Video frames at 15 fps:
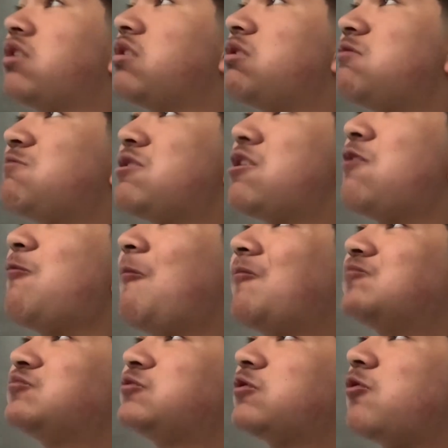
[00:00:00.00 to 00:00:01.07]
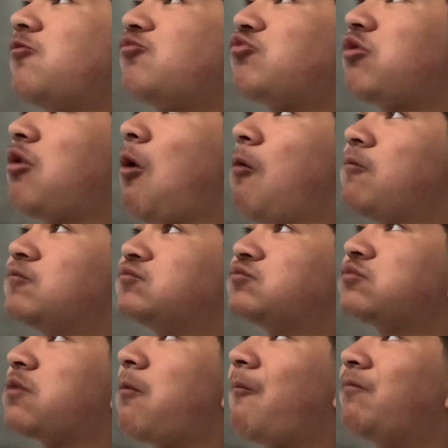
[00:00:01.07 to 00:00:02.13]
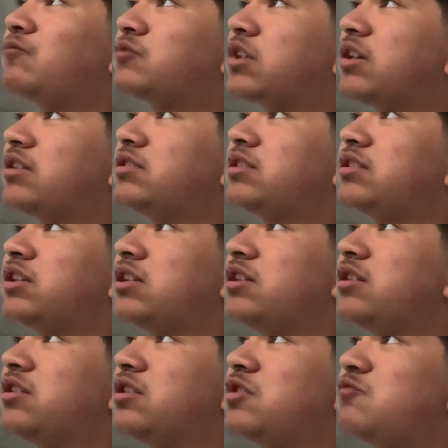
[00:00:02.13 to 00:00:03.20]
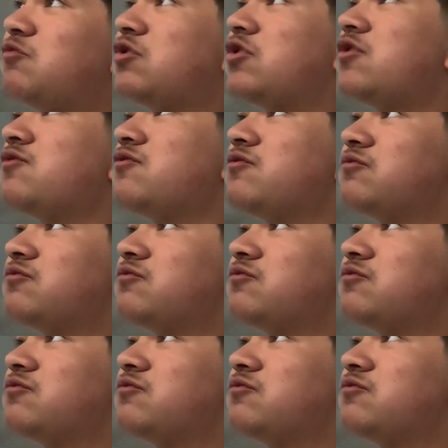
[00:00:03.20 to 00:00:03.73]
en el video? ¿Quieres salir en el video?